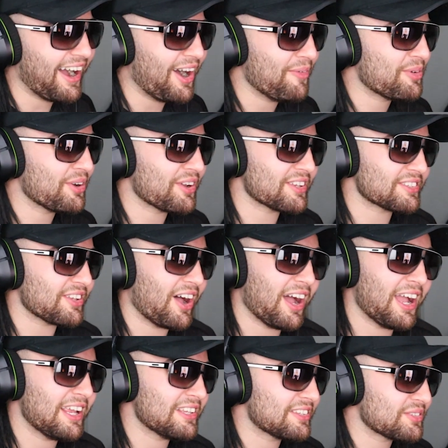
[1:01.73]
I'll be honest,
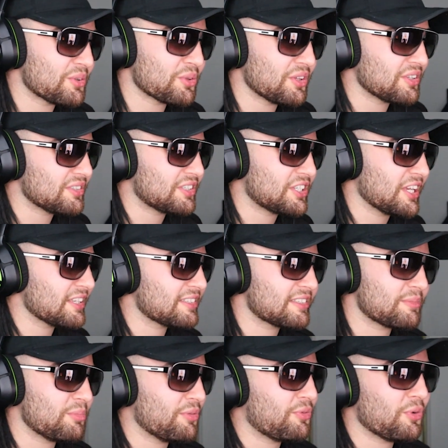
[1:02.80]
I saw the
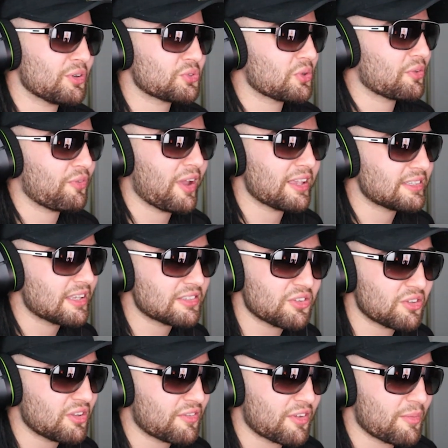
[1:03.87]
chest before I saw the face. It's
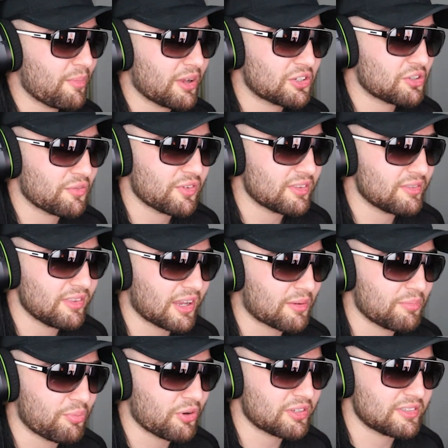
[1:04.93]
not even much of a like
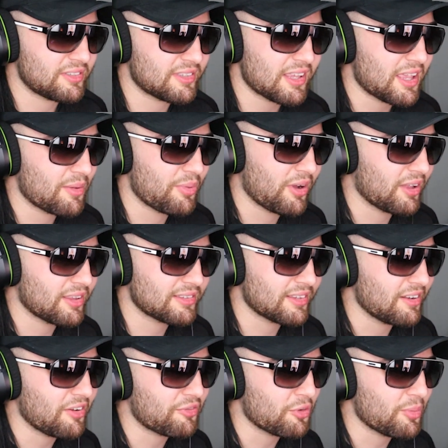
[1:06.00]
breast there, but it's
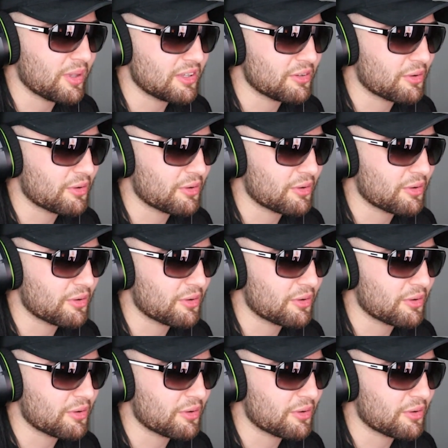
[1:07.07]
enough for me.